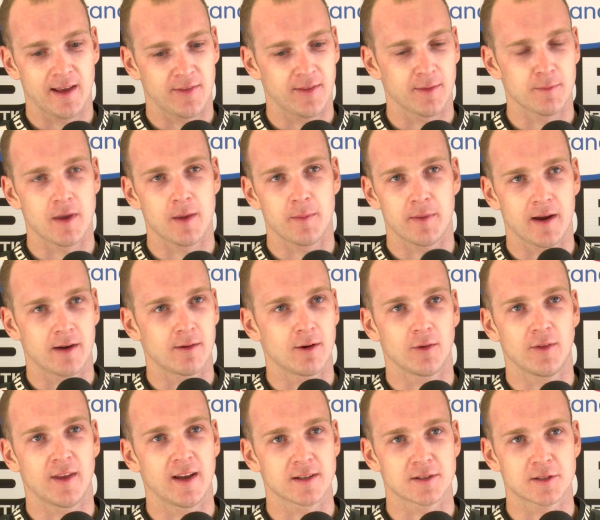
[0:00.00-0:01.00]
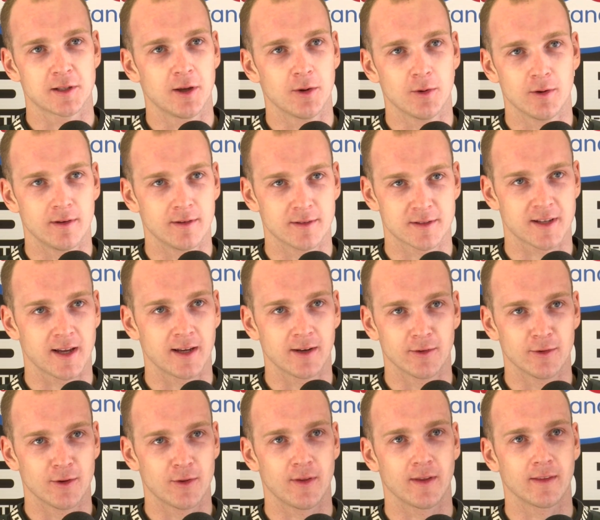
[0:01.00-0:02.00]
I think maybe I rode that slow and stayed
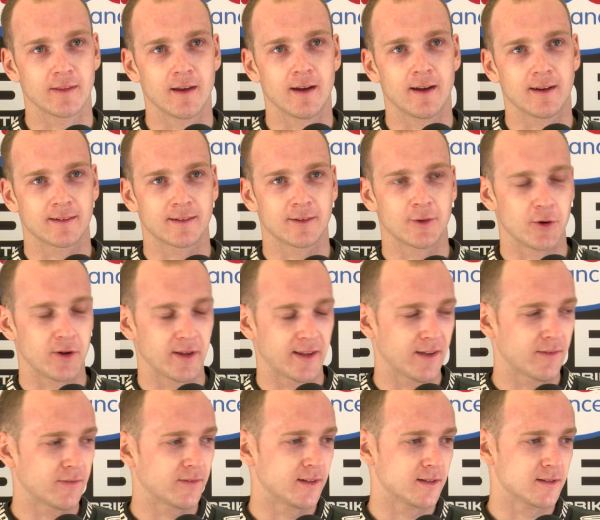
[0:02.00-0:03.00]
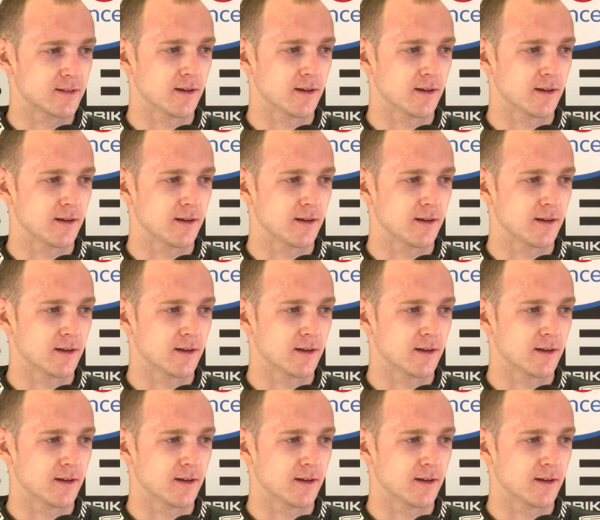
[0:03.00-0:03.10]
on the thing that I'd got it gifted.